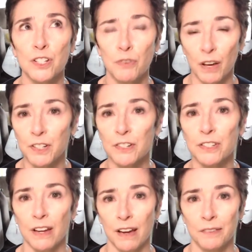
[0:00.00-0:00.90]
12 years
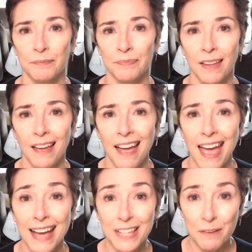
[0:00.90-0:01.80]
ago.
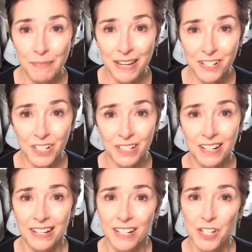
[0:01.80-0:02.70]
As I mentioned,
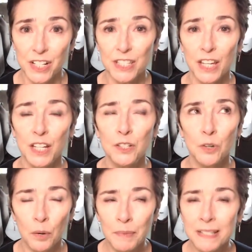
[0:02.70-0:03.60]
she is
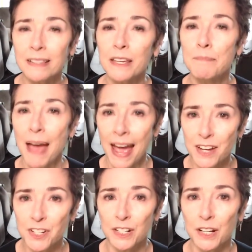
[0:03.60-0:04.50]
enormously
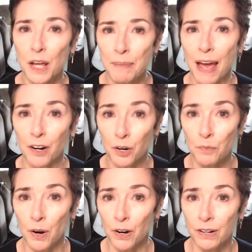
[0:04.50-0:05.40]
passionate about her
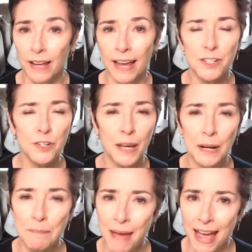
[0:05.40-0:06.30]
work, as you can
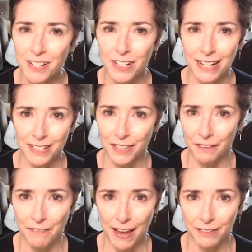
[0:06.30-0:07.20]
imagine as the
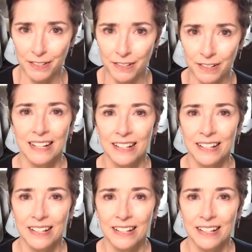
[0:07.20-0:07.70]
founder.